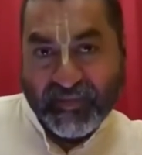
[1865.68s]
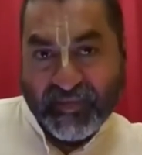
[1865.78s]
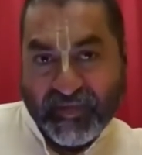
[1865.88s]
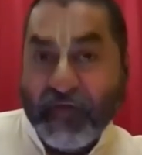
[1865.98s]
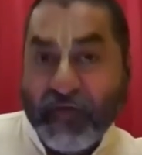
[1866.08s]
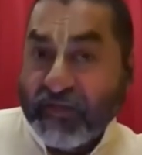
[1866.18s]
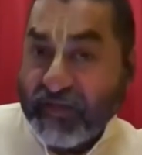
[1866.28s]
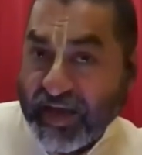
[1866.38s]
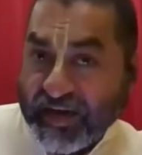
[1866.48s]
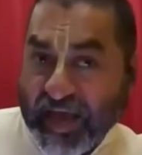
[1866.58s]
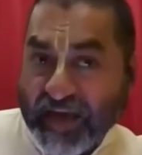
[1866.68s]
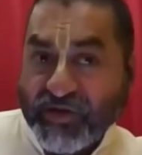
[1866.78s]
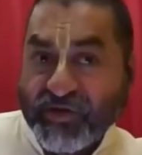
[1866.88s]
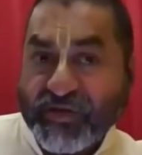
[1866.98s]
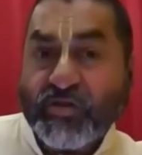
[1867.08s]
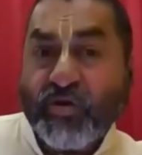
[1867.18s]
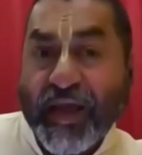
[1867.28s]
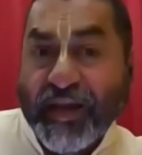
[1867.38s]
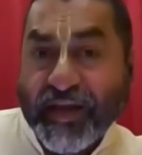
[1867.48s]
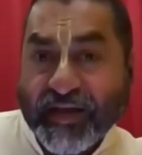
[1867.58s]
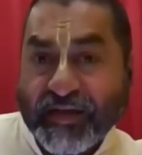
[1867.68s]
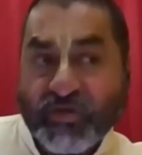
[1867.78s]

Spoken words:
The first 9 cantos are training us